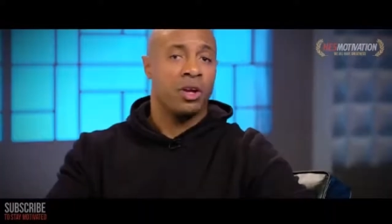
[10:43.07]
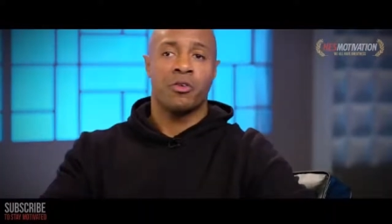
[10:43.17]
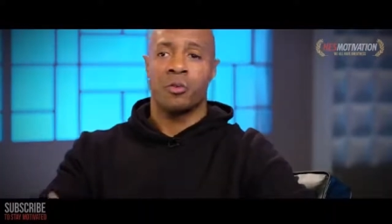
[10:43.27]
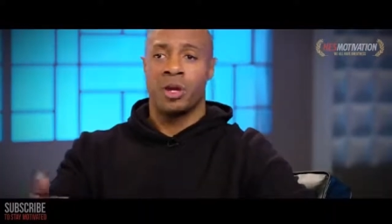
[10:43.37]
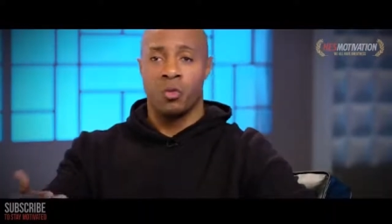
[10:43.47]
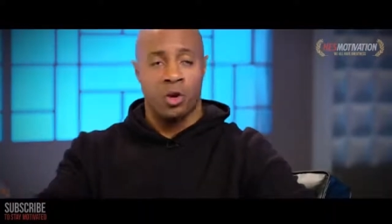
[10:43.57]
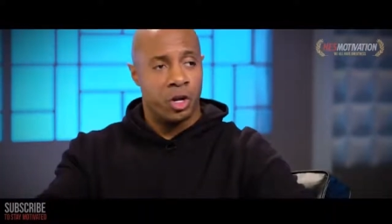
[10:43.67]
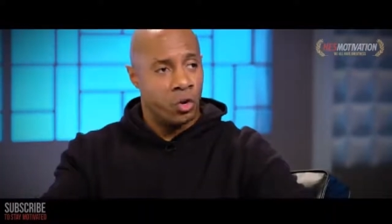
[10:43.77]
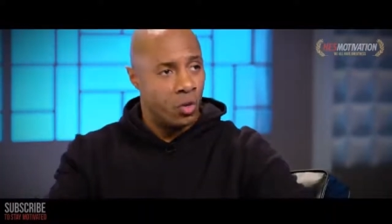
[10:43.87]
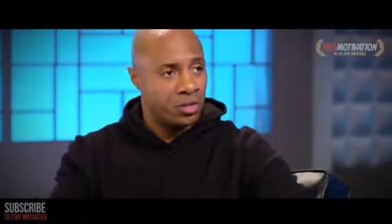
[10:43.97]
and reaffirming where
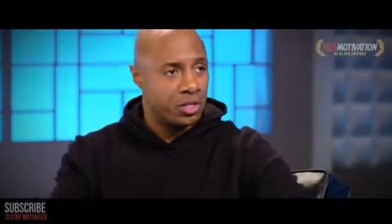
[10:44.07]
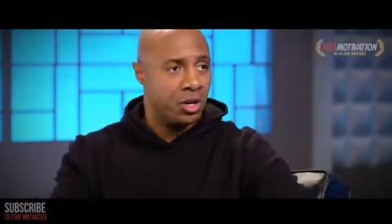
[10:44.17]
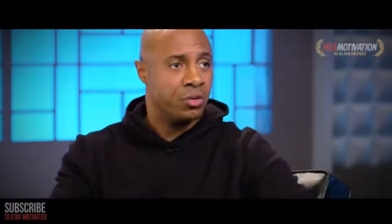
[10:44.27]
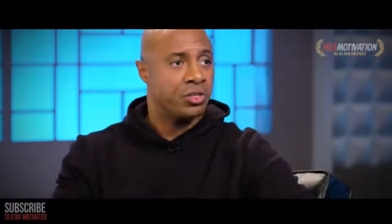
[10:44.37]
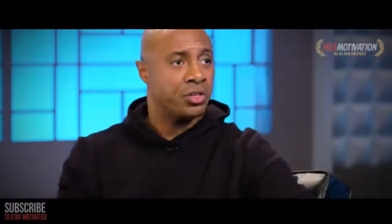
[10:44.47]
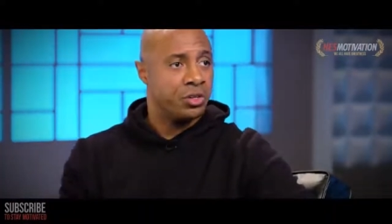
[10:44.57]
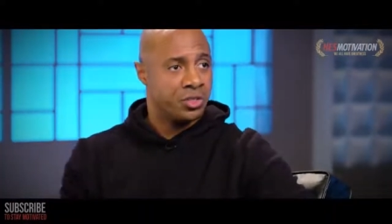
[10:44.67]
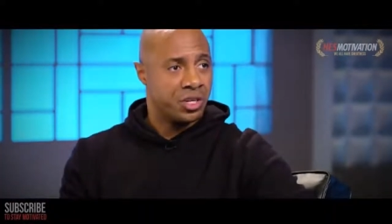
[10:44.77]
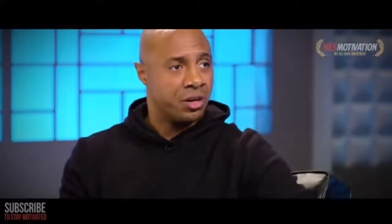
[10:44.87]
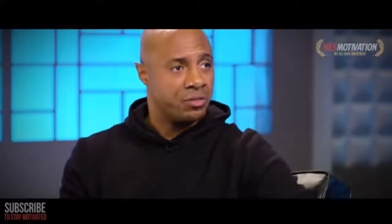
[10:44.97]
you want to go to
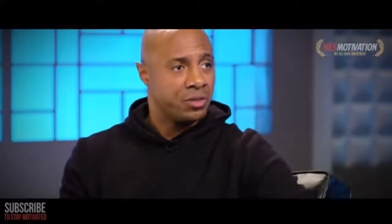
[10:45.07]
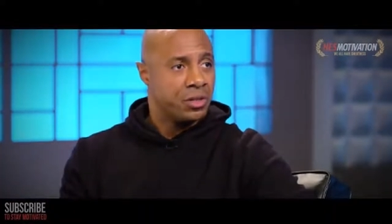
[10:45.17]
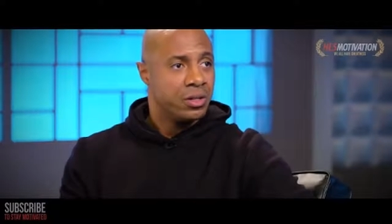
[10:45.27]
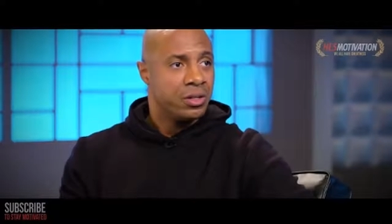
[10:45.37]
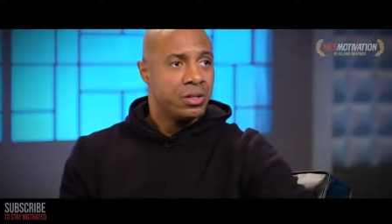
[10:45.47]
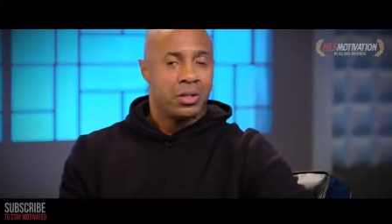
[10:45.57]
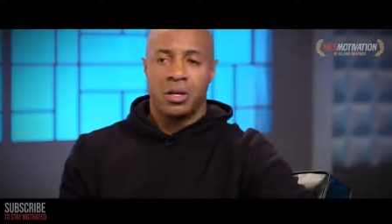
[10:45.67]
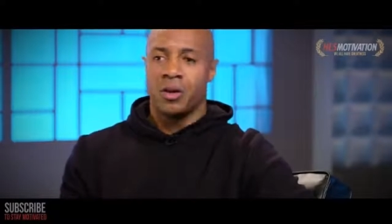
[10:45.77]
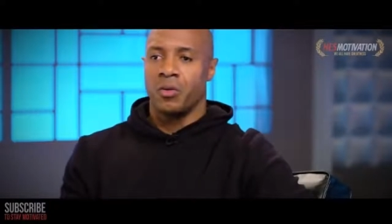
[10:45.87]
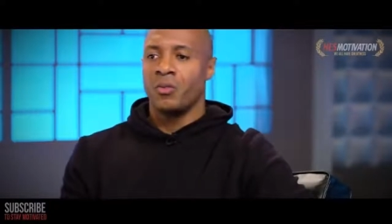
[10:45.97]
yourself.
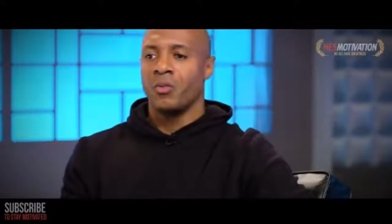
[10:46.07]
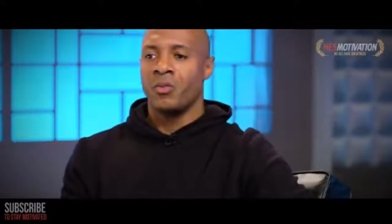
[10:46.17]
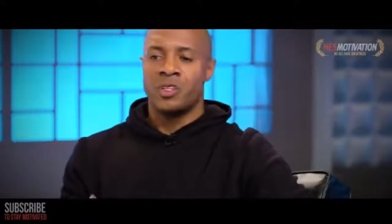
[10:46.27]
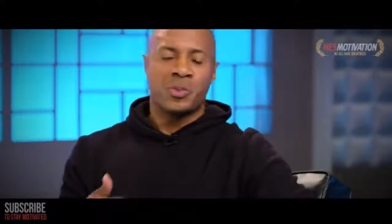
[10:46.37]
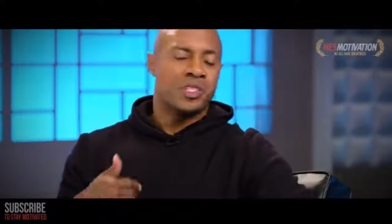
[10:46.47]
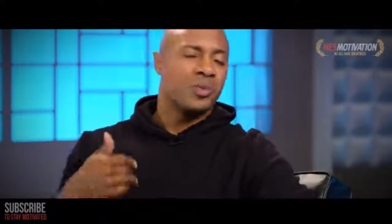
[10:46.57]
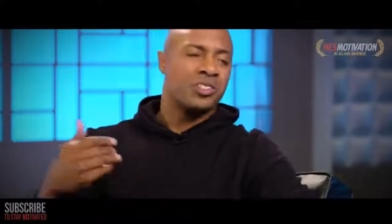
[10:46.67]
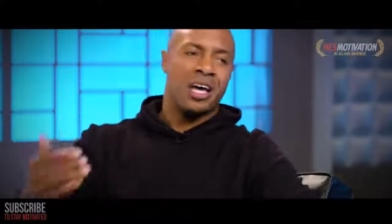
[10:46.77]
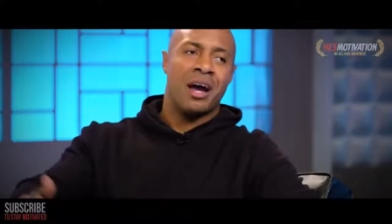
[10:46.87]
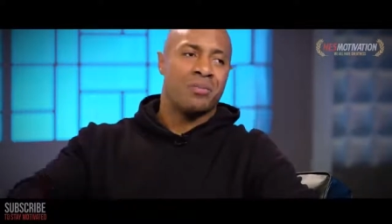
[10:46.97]
We spend so
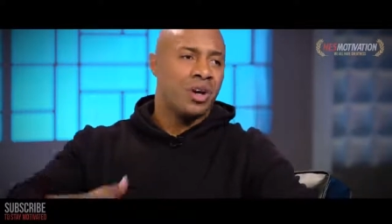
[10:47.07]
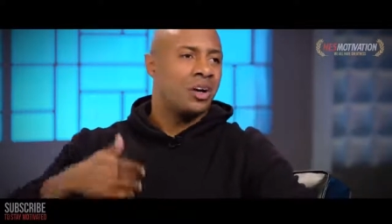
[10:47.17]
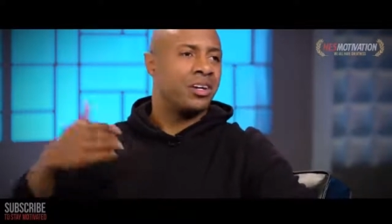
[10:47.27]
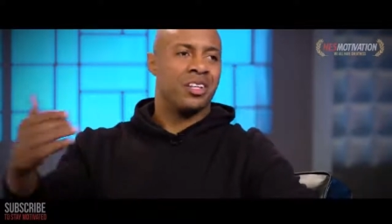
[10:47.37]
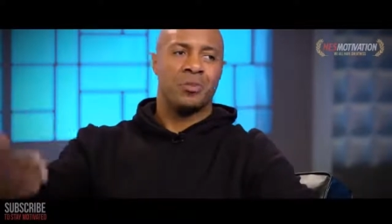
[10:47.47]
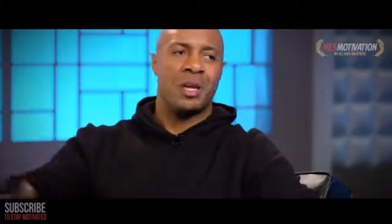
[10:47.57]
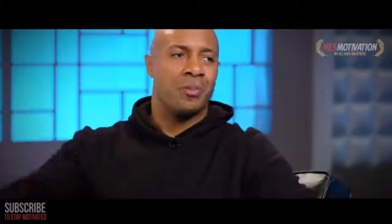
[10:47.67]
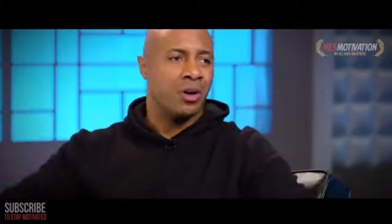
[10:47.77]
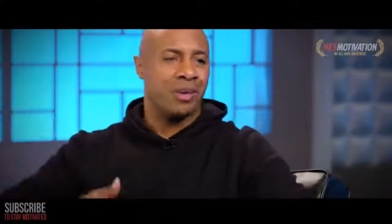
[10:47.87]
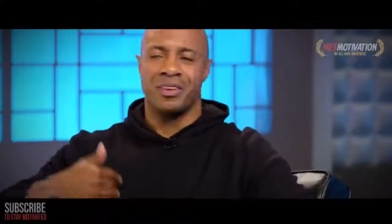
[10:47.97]
much time talking to other
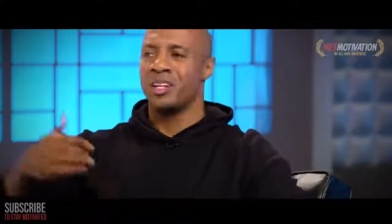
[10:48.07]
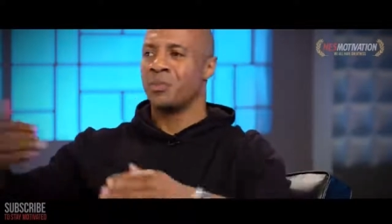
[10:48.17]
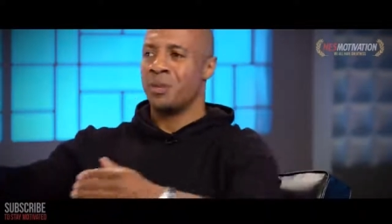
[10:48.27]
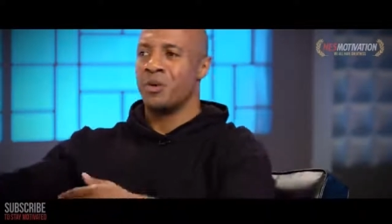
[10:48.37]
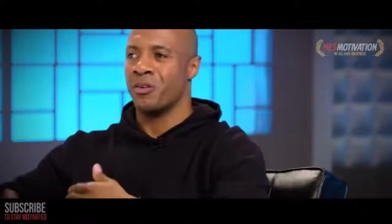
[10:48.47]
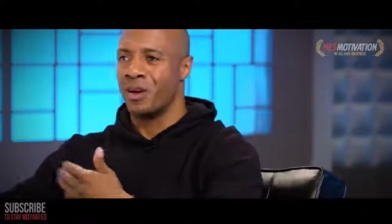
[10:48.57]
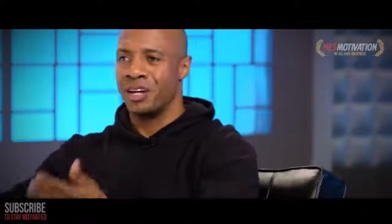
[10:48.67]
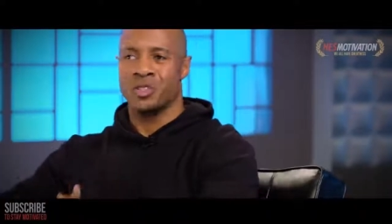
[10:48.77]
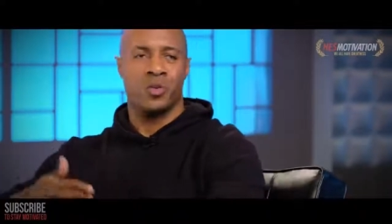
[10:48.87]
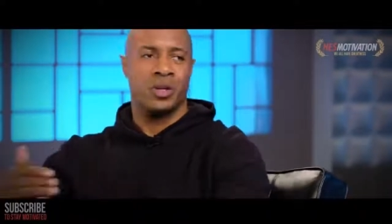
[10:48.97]
people and giving other people
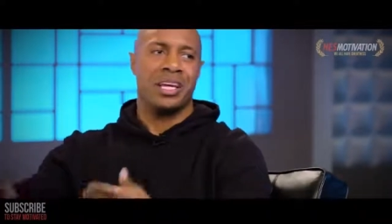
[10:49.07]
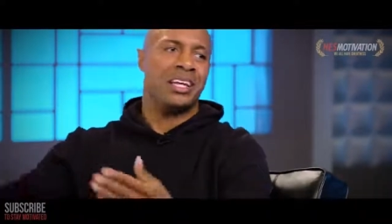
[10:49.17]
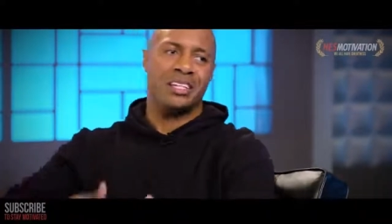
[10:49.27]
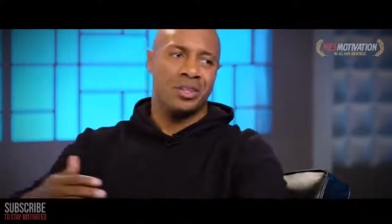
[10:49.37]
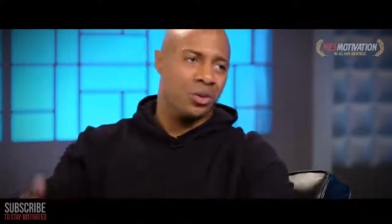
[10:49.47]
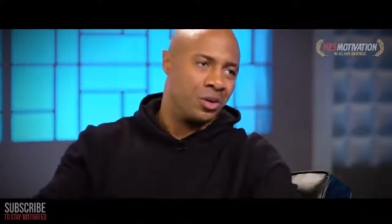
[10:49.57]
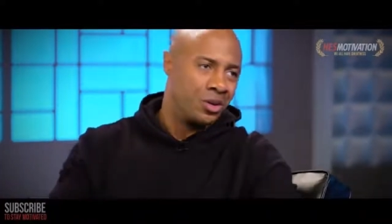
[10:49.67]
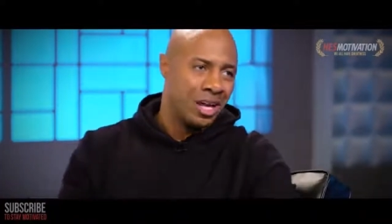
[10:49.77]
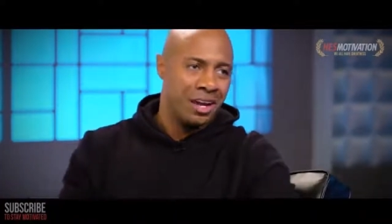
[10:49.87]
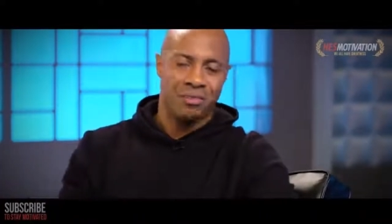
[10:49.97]
advice on what they need to do in
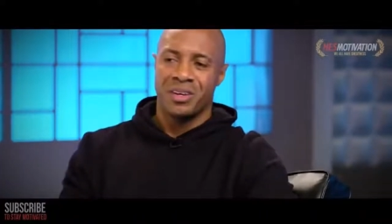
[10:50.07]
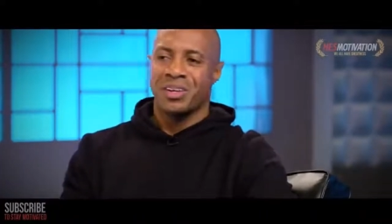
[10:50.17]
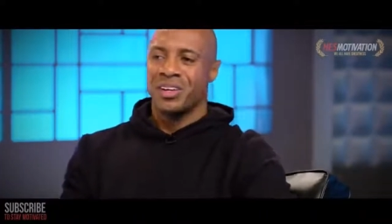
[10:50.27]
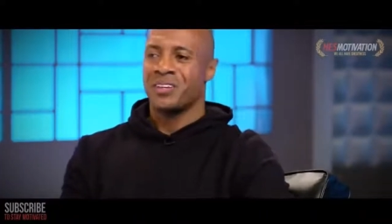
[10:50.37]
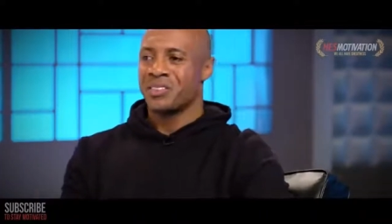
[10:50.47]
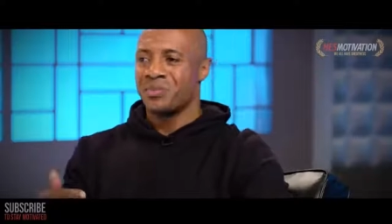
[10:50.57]
their life. And